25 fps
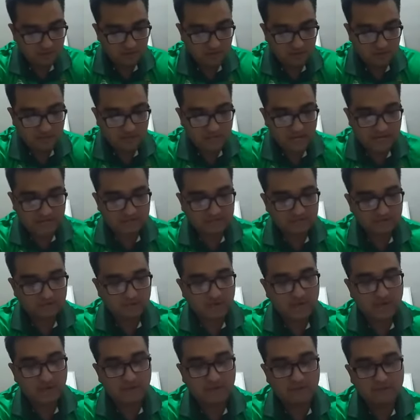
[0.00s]
8.
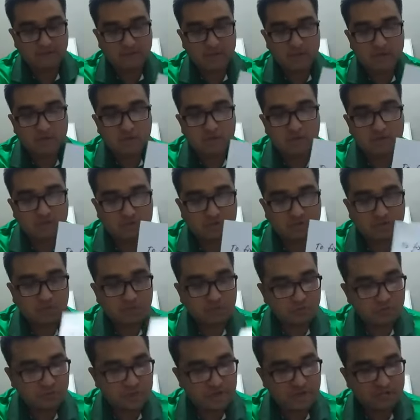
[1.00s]
Okay, to
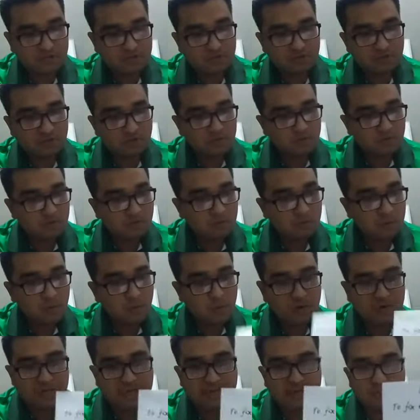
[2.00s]
fix
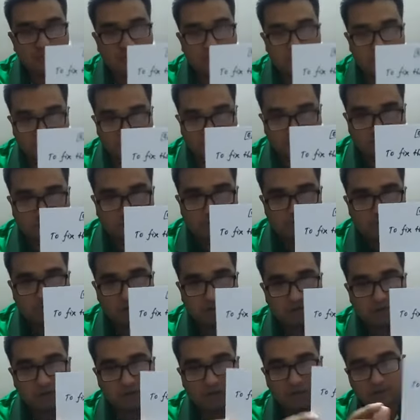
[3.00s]
polling booths.
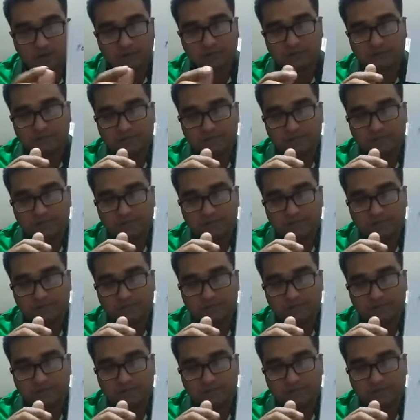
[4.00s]
Okay,